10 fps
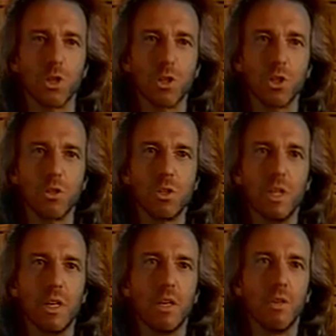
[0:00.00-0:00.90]
traditions
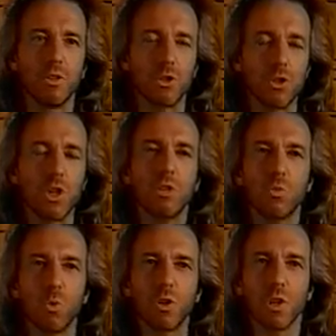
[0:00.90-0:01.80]
that
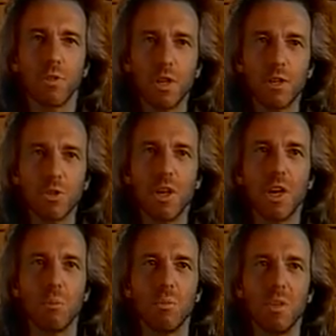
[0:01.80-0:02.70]
suggest we're living a
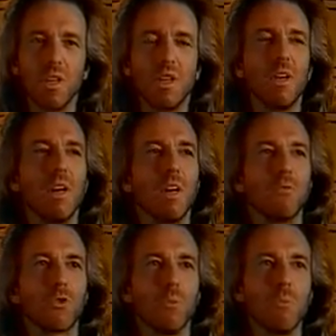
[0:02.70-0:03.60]
time
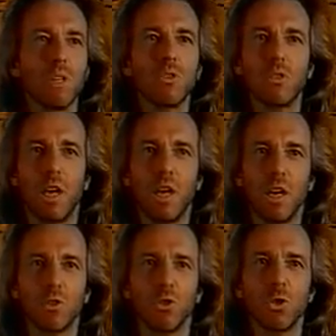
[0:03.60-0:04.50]
of tremendous
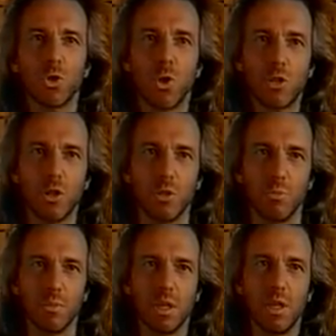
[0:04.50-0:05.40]
chaos and
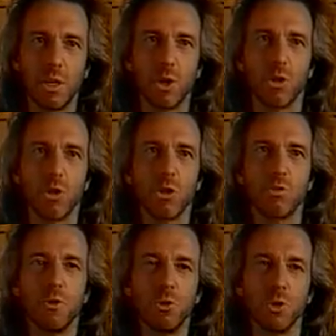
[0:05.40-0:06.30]
destruction in our near
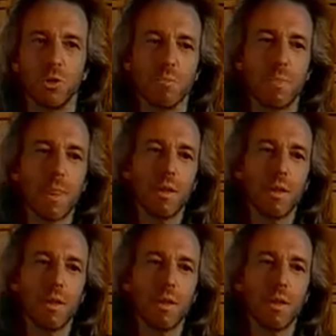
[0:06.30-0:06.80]
future